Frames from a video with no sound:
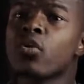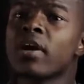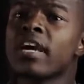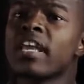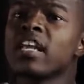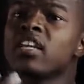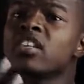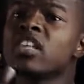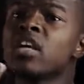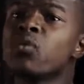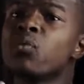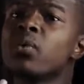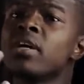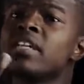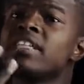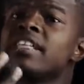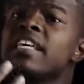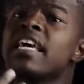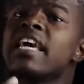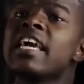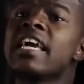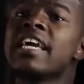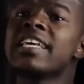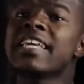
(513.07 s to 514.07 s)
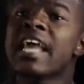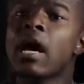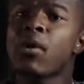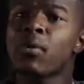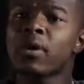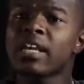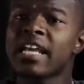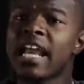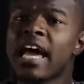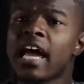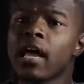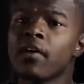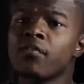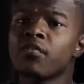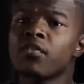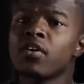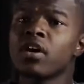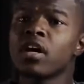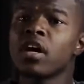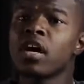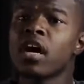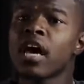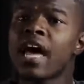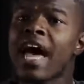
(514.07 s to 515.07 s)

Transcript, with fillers: So anything we did in our life,